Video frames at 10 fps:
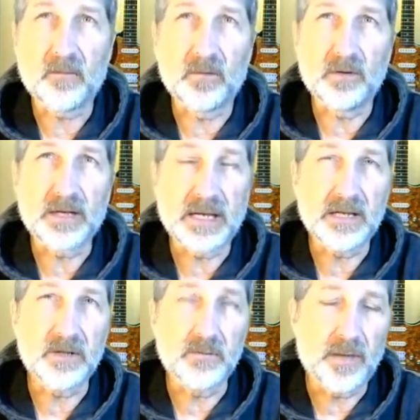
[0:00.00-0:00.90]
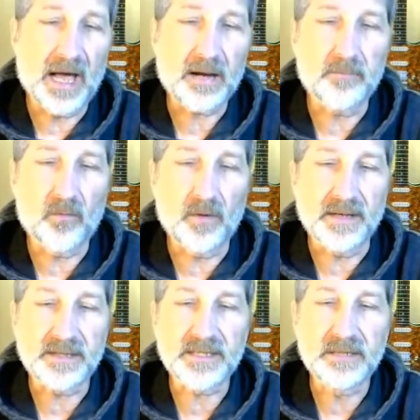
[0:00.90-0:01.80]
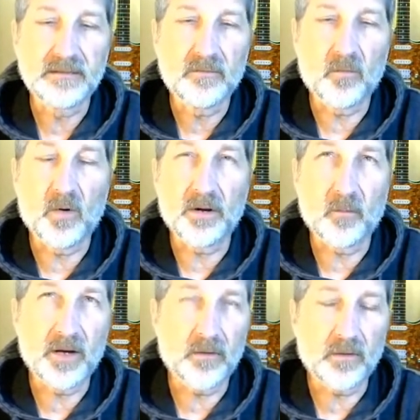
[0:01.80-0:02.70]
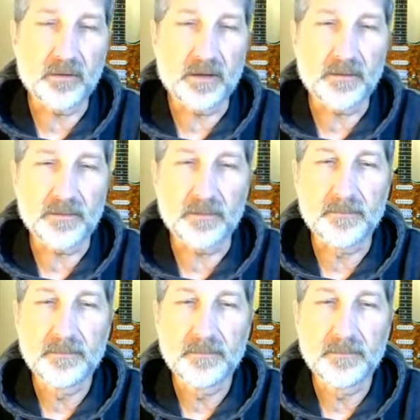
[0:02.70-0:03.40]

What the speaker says: will gain you back points one way or another.